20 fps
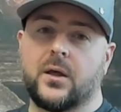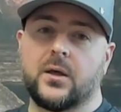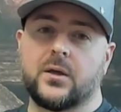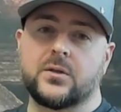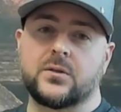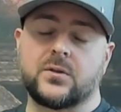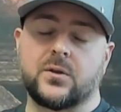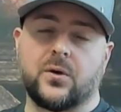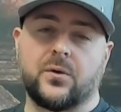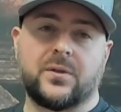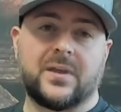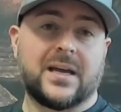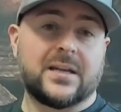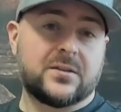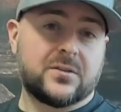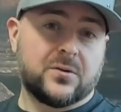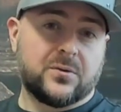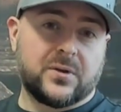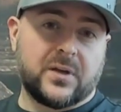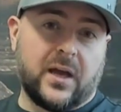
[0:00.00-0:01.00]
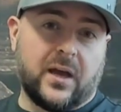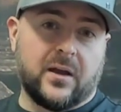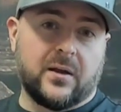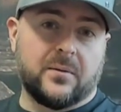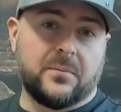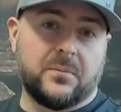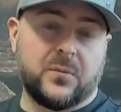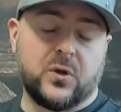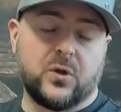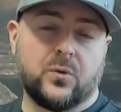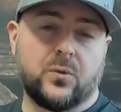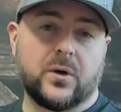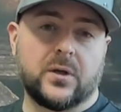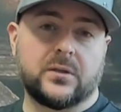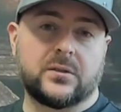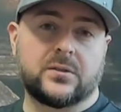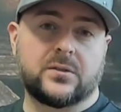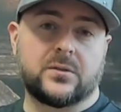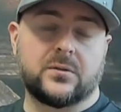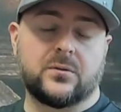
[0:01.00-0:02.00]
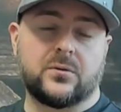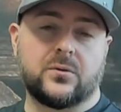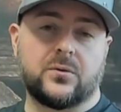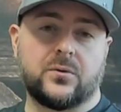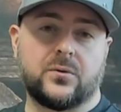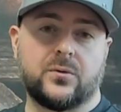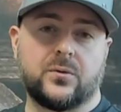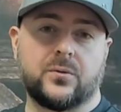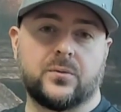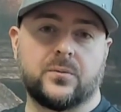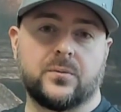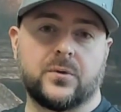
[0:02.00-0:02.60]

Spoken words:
So that's okay. You don't want to,